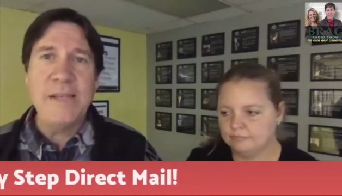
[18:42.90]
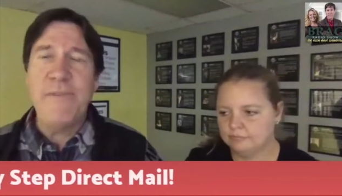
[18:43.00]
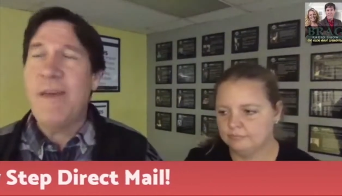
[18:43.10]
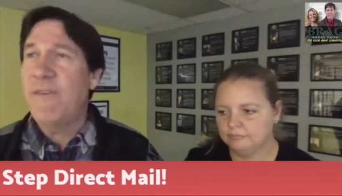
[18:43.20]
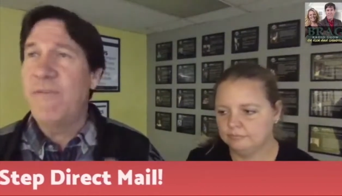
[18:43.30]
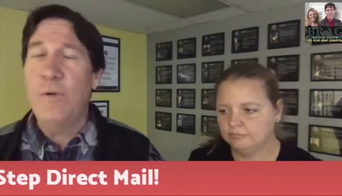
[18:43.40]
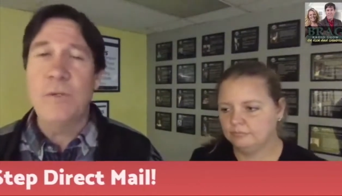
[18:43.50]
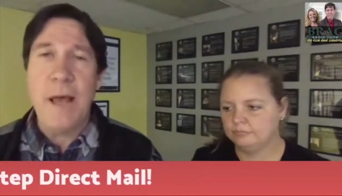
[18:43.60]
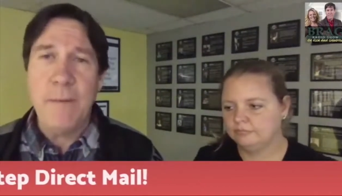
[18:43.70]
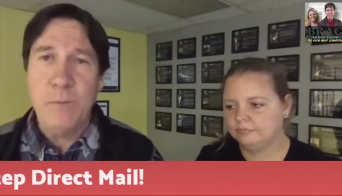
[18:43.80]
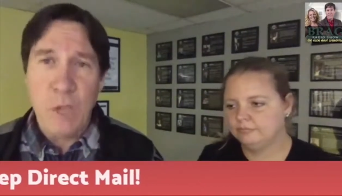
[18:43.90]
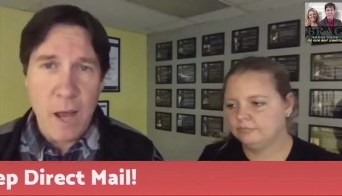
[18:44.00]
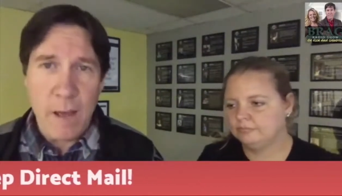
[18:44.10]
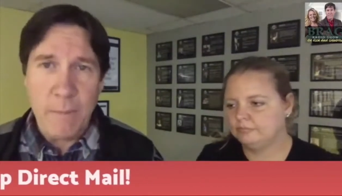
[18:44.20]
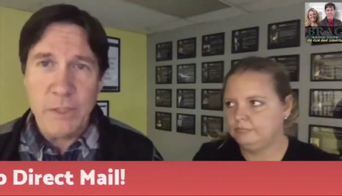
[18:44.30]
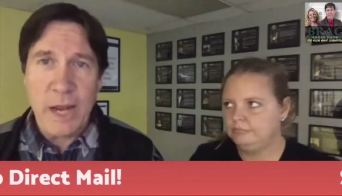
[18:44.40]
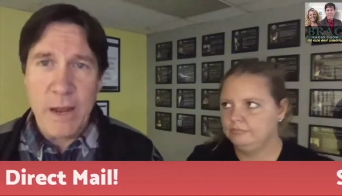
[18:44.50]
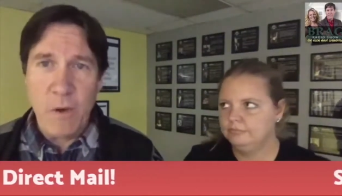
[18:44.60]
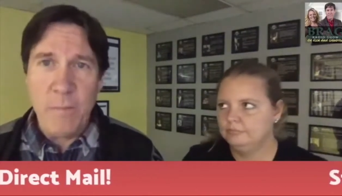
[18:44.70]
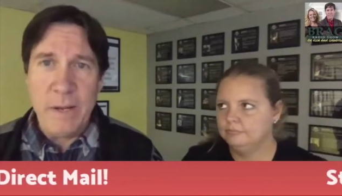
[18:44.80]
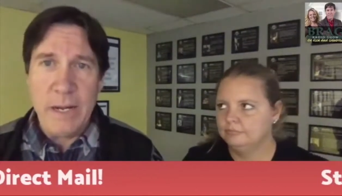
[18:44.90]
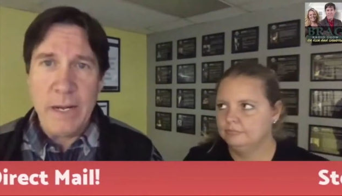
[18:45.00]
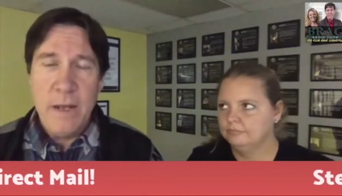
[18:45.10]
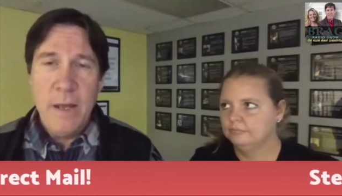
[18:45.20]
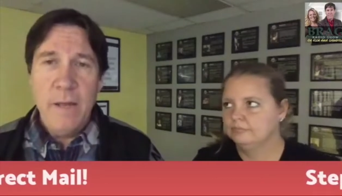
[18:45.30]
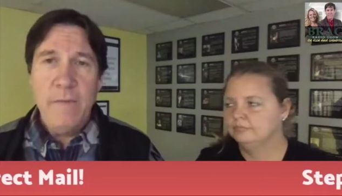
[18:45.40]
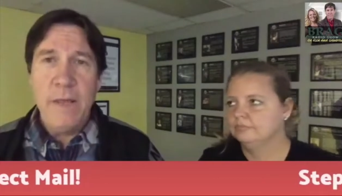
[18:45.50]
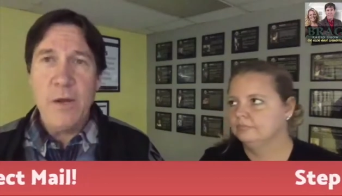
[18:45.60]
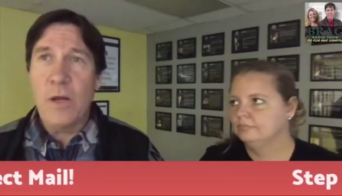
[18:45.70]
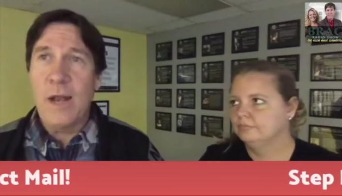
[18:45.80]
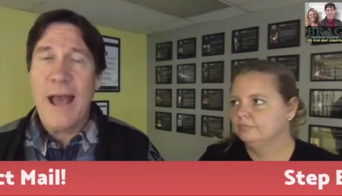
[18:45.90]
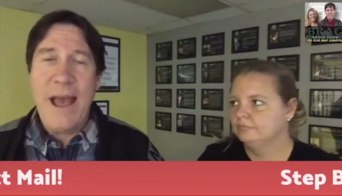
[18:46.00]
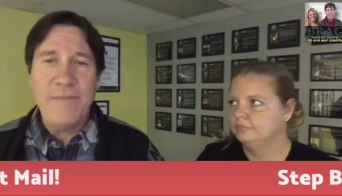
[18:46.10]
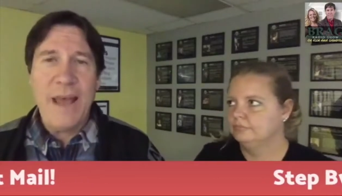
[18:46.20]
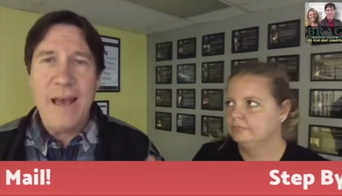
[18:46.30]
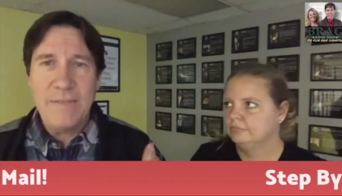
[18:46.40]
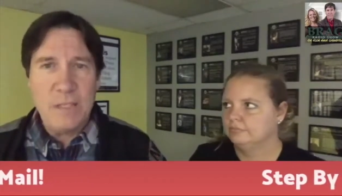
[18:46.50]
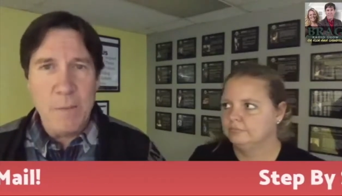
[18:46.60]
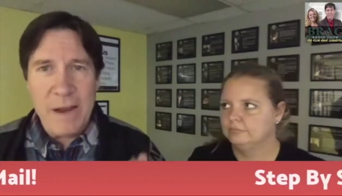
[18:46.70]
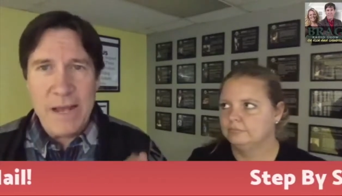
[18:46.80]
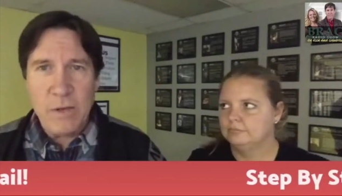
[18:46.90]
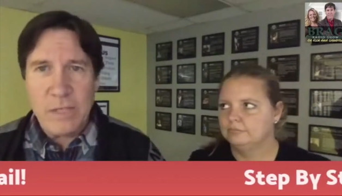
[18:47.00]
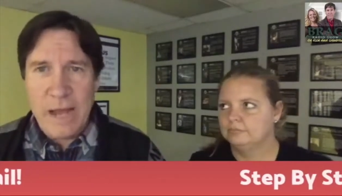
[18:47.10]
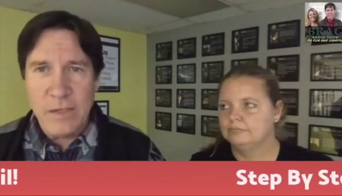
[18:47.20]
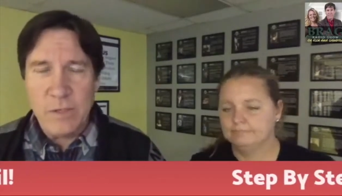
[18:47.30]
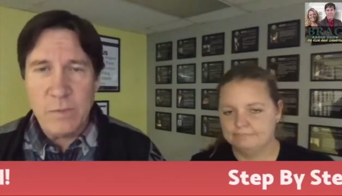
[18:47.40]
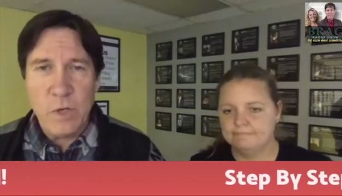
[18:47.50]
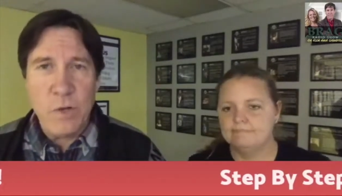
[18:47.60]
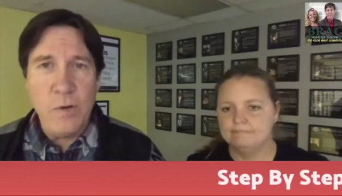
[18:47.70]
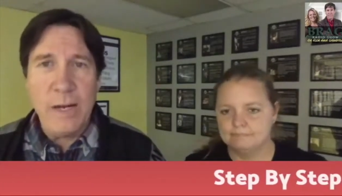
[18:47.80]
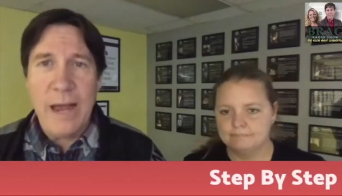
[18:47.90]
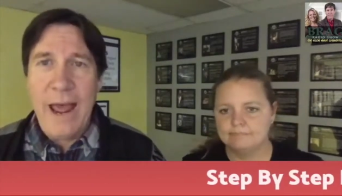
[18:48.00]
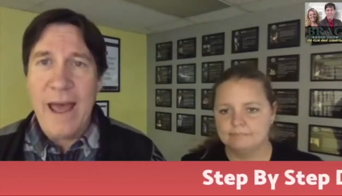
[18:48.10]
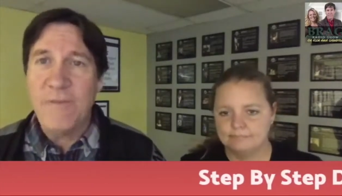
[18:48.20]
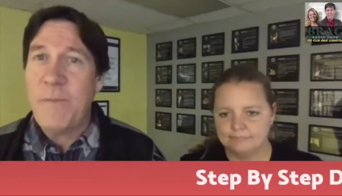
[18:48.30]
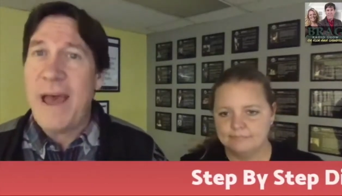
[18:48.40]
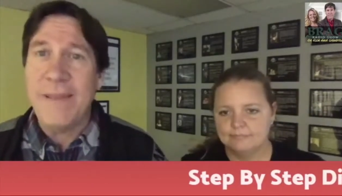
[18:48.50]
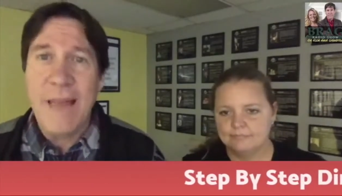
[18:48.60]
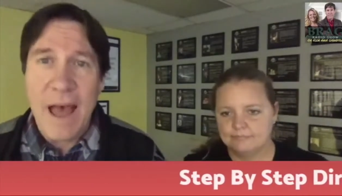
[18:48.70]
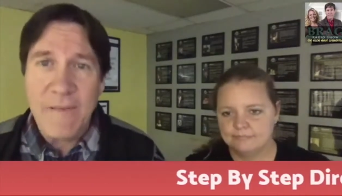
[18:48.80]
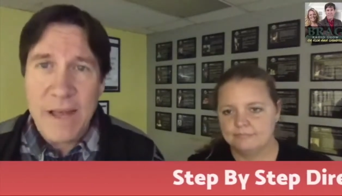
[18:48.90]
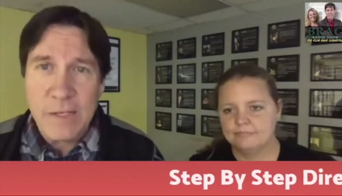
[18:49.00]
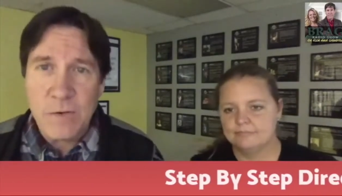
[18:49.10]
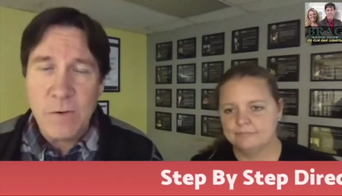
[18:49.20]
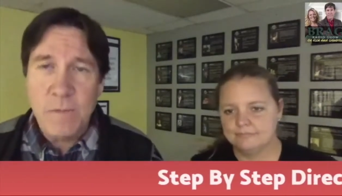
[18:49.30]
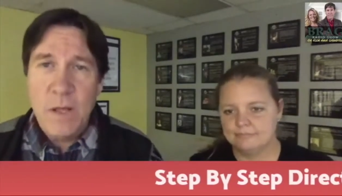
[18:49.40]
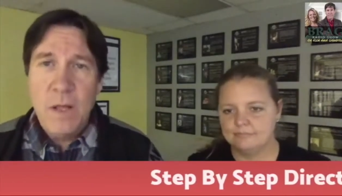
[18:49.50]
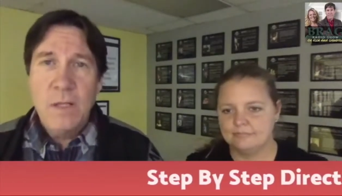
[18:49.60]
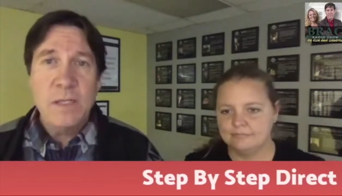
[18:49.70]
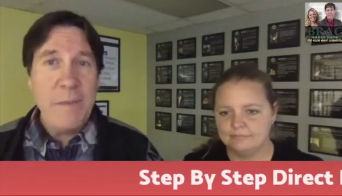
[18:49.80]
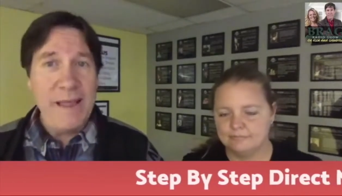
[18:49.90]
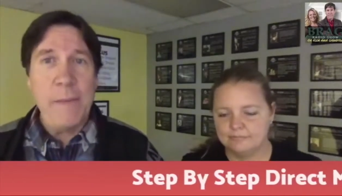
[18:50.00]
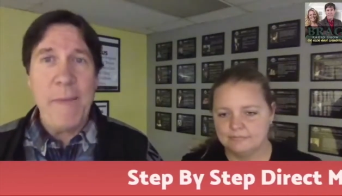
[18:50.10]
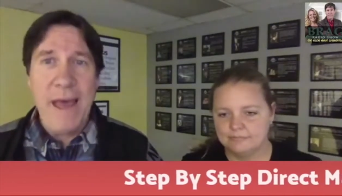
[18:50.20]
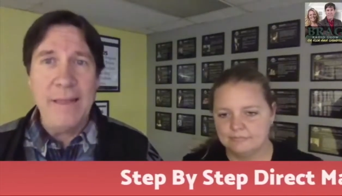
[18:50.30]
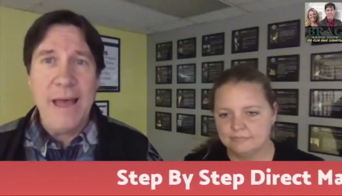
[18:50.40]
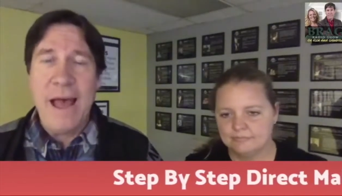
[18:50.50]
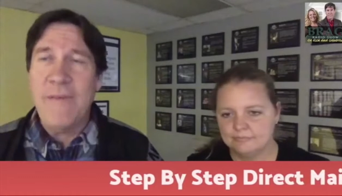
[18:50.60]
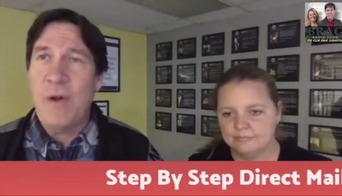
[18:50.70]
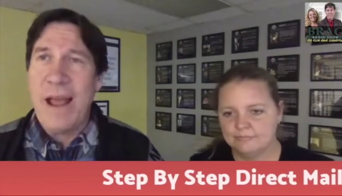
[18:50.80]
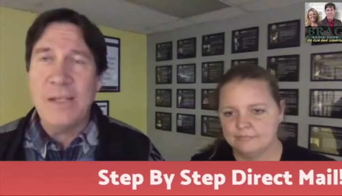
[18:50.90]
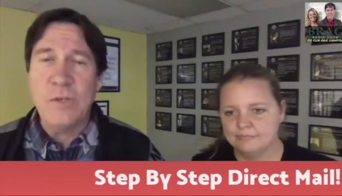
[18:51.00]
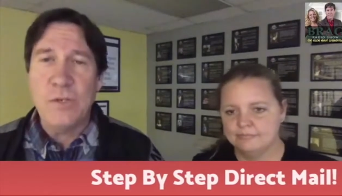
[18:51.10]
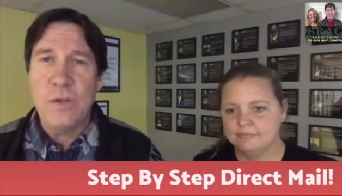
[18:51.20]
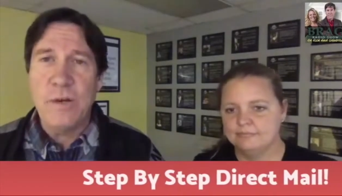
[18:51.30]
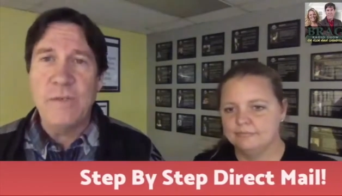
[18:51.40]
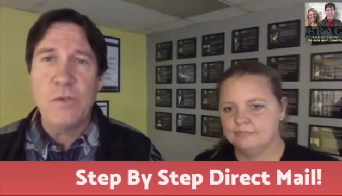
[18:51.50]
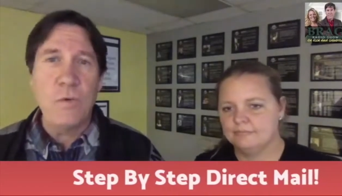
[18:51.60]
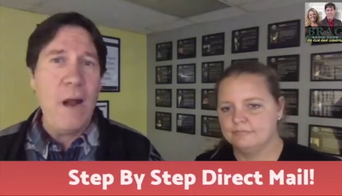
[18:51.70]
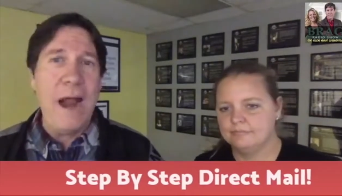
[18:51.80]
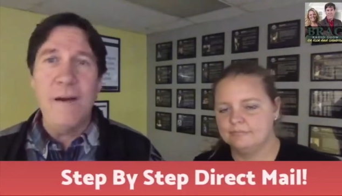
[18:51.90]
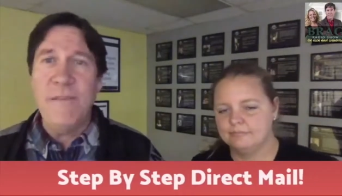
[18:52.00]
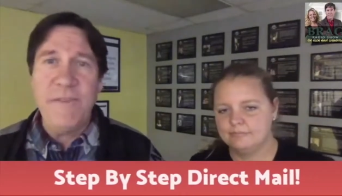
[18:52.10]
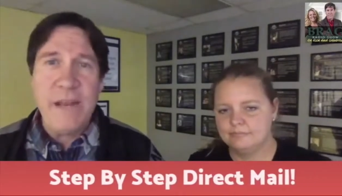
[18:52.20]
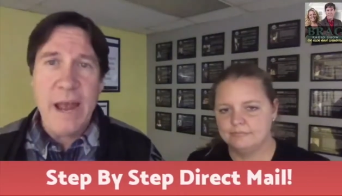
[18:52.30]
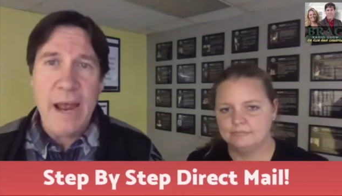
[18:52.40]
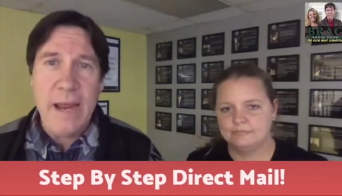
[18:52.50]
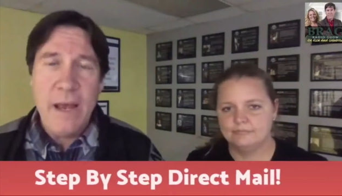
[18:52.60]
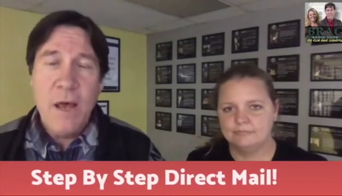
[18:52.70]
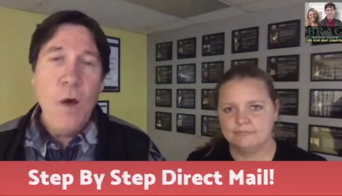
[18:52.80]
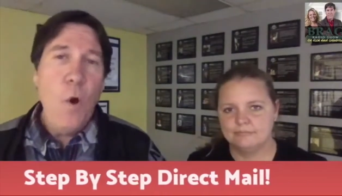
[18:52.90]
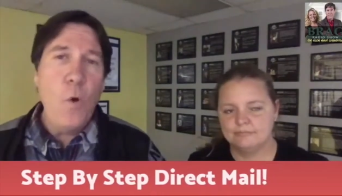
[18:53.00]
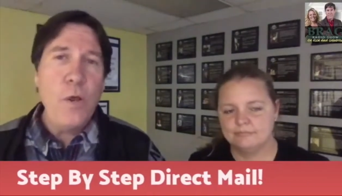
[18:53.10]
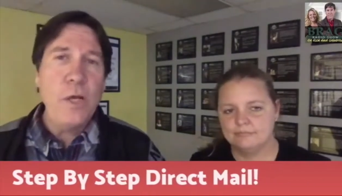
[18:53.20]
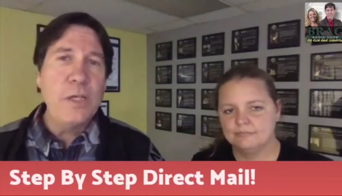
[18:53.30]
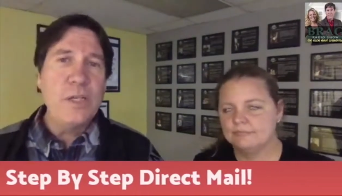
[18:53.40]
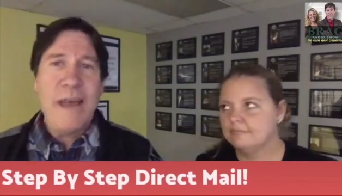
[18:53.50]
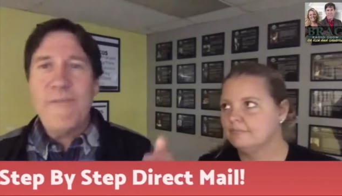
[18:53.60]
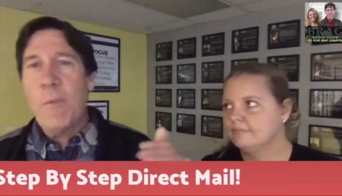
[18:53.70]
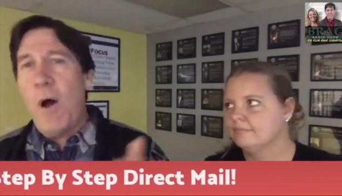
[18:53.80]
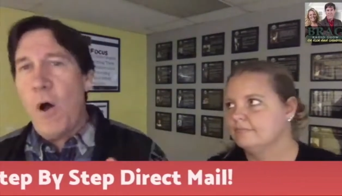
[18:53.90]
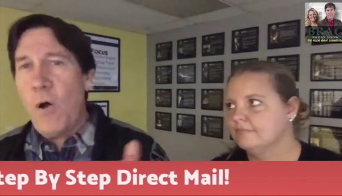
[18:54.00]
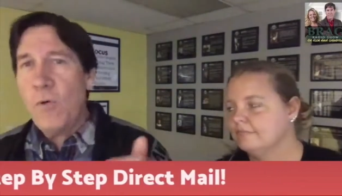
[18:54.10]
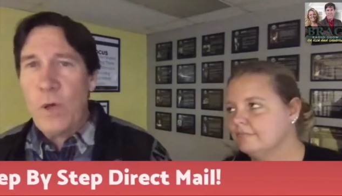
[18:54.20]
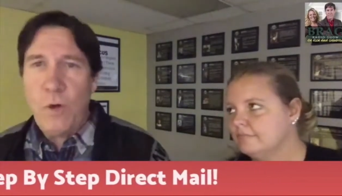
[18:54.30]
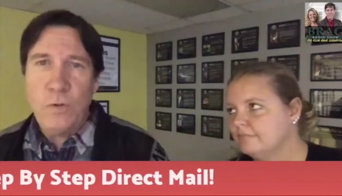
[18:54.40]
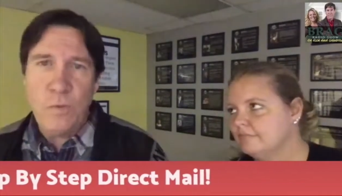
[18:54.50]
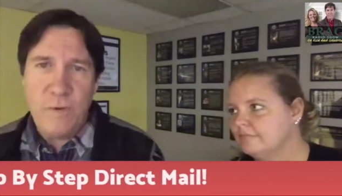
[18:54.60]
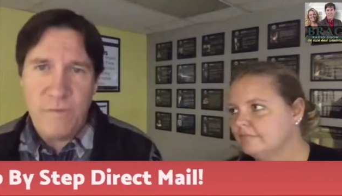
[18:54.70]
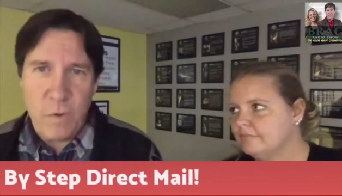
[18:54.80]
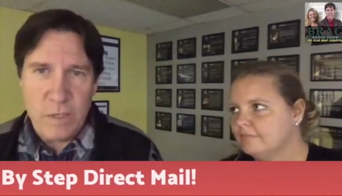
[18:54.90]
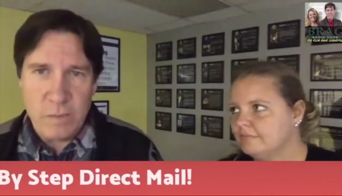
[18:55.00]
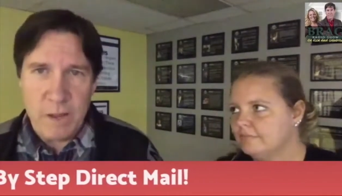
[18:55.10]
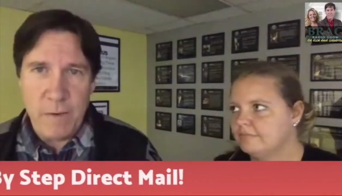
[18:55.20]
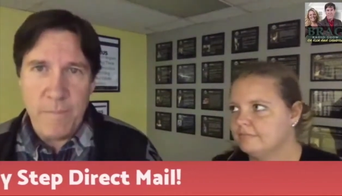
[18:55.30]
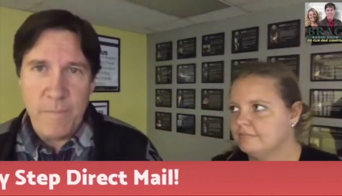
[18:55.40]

Speaker 1: if you have a full time job, a JOB, that you're going to have to have somebody else answer them. So you can have PATLive answer them, somebody like PATLive or Answering Service or hire a VA, or you can just have them all go to a voicemail,